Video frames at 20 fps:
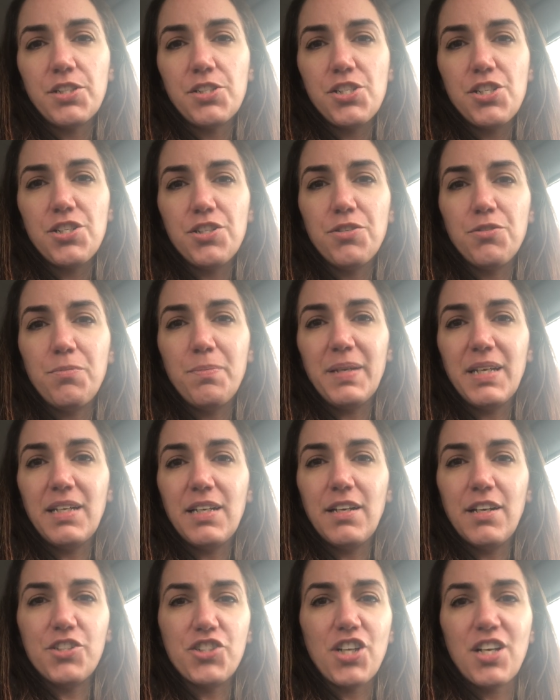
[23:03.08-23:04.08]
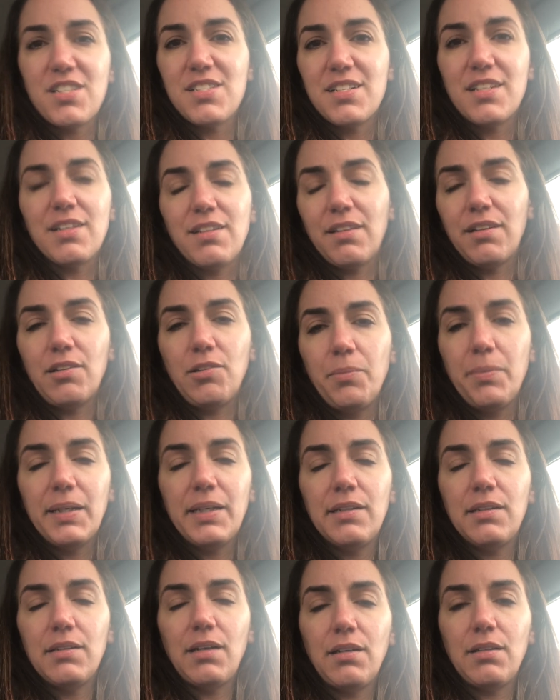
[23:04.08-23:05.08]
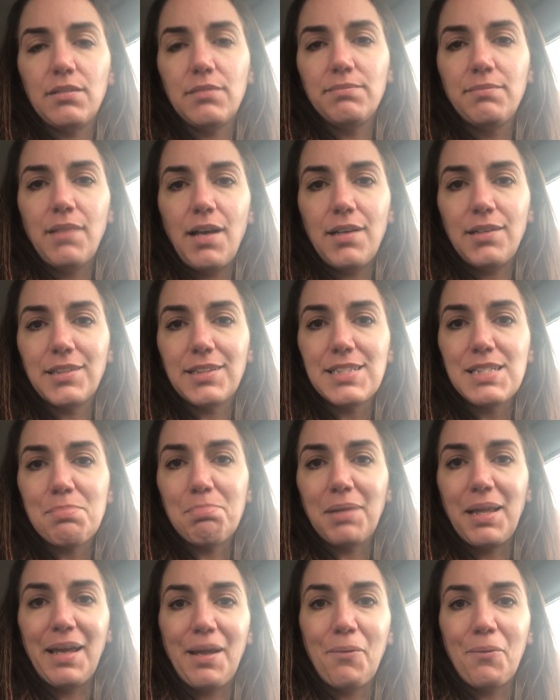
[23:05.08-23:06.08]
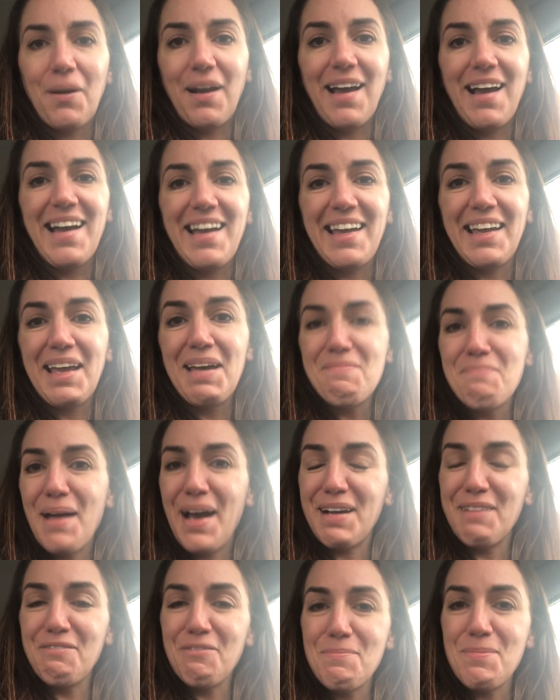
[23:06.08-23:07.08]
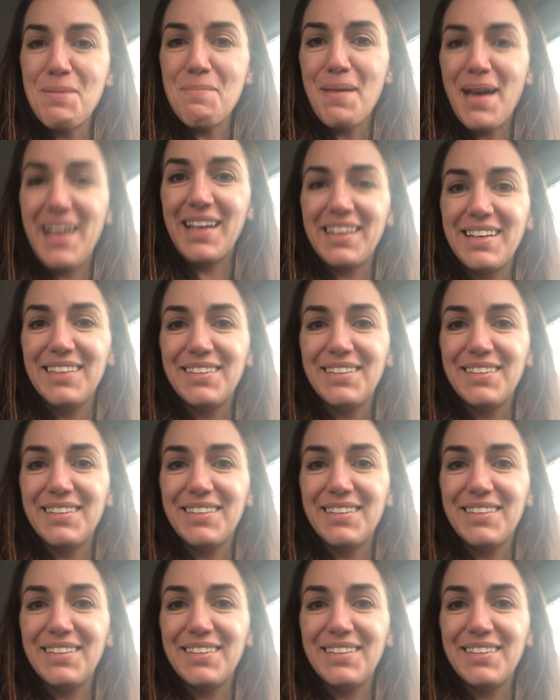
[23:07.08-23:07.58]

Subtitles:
to be adjusted a little bit. I'll explain when I get back from the bank.